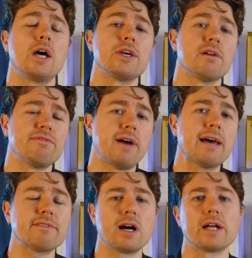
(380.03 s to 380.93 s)
You have
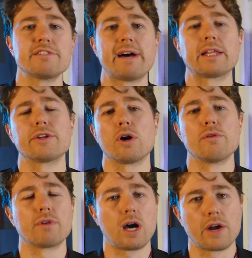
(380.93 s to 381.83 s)
5 cards valued
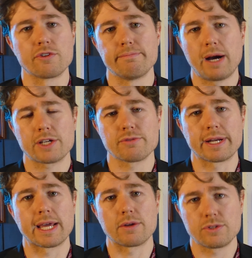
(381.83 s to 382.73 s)
over $100 right
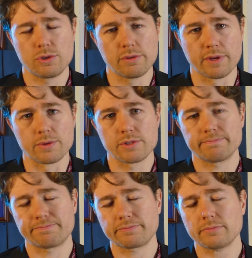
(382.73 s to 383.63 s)
now. 2 of those
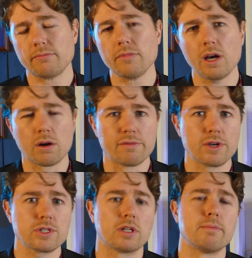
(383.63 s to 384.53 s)
are
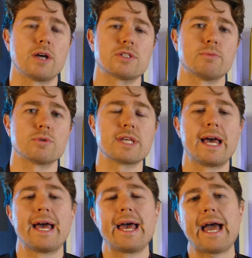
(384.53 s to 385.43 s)
reverse holo Master Balls,
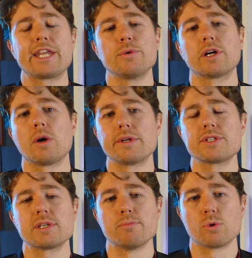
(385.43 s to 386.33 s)
and you are going to
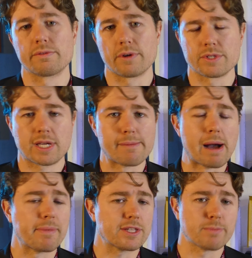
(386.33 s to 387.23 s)
see more of those come
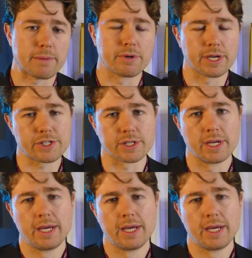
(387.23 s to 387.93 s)
up. That's my prediction.